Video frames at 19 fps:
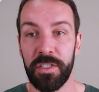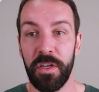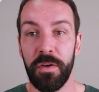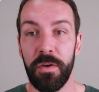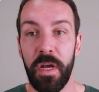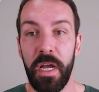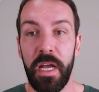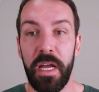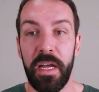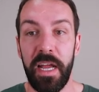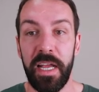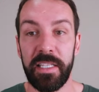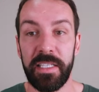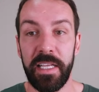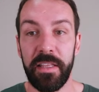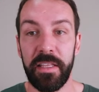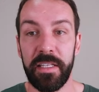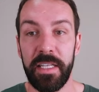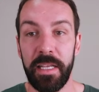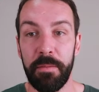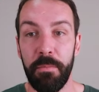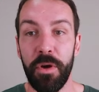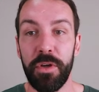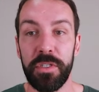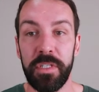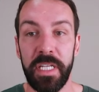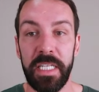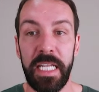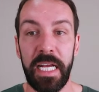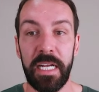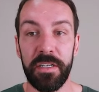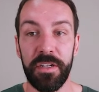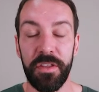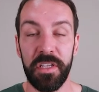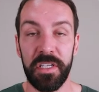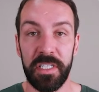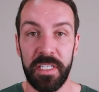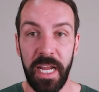So it's either mostly down
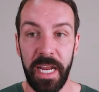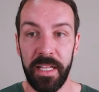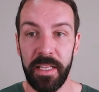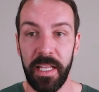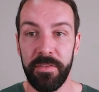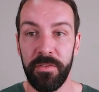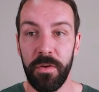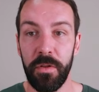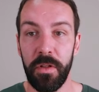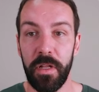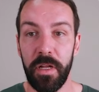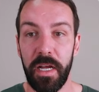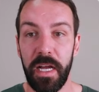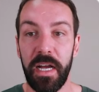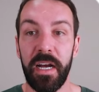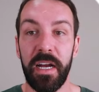to the state level.